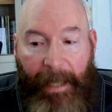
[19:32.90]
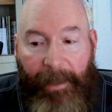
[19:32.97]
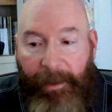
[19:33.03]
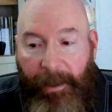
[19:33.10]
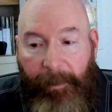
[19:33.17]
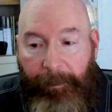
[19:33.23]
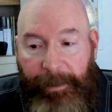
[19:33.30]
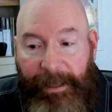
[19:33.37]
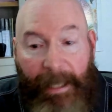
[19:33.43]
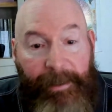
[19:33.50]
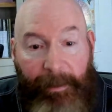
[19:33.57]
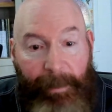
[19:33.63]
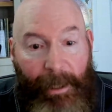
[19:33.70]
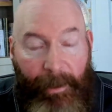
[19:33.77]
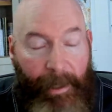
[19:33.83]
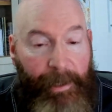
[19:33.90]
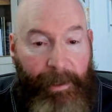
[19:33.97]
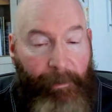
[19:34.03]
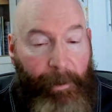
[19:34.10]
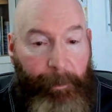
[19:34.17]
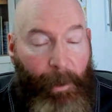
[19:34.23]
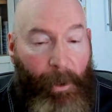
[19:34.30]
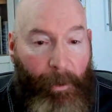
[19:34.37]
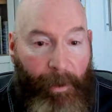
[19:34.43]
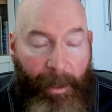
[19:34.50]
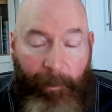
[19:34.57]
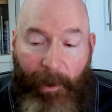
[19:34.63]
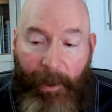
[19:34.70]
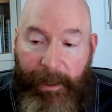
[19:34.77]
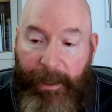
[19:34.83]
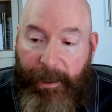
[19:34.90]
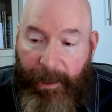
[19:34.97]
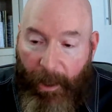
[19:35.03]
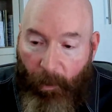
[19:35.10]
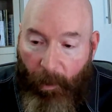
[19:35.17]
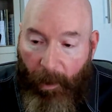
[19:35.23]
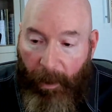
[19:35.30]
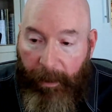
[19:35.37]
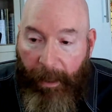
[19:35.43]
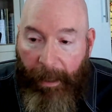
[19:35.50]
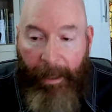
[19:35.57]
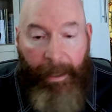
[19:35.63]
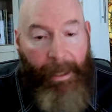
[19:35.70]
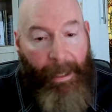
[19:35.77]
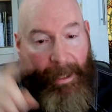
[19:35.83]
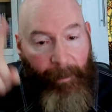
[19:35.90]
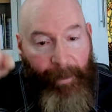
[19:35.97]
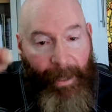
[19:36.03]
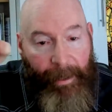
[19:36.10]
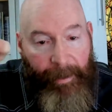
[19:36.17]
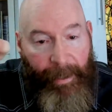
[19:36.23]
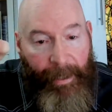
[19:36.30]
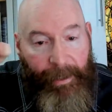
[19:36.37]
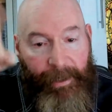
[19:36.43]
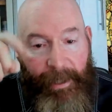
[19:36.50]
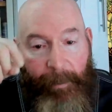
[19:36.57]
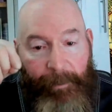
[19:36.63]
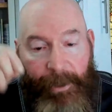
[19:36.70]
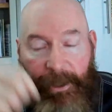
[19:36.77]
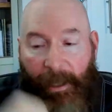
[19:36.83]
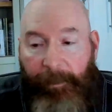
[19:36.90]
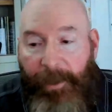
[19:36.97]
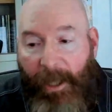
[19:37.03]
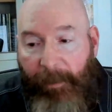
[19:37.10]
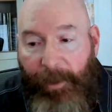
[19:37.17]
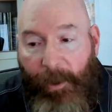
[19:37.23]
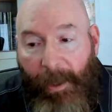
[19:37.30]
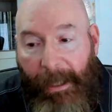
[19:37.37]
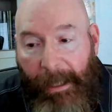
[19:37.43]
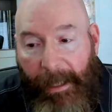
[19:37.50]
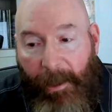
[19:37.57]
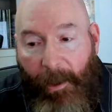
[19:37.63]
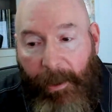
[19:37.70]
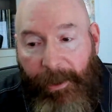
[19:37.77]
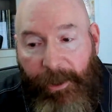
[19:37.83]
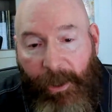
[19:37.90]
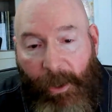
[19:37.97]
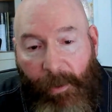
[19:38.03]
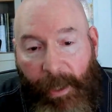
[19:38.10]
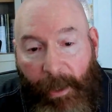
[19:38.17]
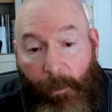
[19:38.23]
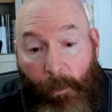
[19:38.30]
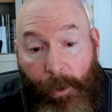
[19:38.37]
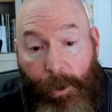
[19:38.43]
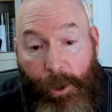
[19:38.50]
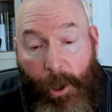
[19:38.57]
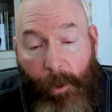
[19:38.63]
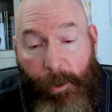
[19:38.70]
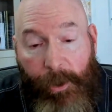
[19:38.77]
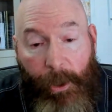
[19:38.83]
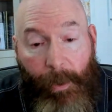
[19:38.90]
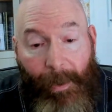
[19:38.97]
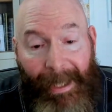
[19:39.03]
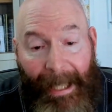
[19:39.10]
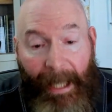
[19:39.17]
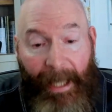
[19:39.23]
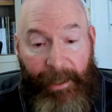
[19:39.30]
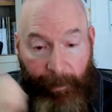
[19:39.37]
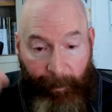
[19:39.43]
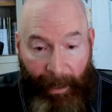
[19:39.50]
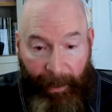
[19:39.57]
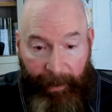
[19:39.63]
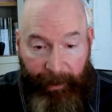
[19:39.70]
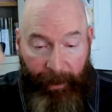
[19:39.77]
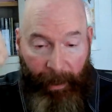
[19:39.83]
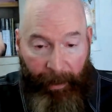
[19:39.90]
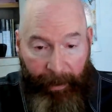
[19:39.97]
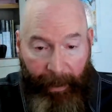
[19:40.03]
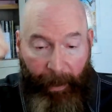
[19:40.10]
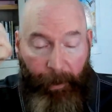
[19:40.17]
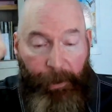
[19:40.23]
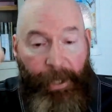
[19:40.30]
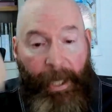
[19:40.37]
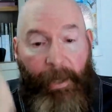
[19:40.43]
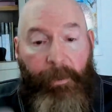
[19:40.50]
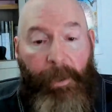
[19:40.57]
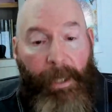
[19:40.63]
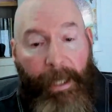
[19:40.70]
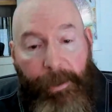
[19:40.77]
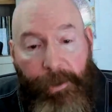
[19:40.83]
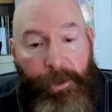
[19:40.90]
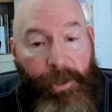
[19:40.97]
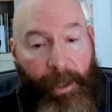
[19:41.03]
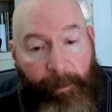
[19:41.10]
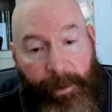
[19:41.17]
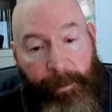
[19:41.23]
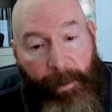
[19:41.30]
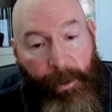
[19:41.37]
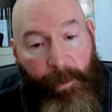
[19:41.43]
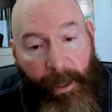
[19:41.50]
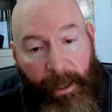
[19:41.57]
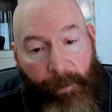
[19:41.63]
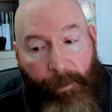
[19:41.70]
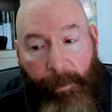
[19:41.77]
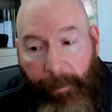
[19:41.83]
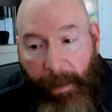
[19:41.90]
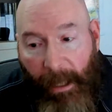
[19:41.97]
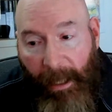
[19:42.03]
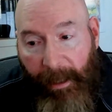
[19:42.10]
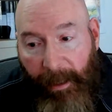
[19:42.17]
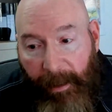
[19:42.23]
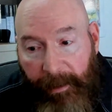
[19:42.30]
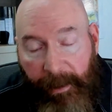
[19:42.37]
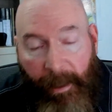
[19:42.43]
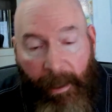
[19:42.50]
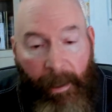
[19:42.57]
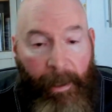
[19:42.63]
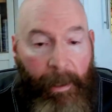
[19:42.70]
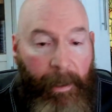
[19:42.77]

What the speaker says: and sensibilities of the programmer and so on, sometimes you can click on so that it shows you the aspects, the energetic relationships between different planets.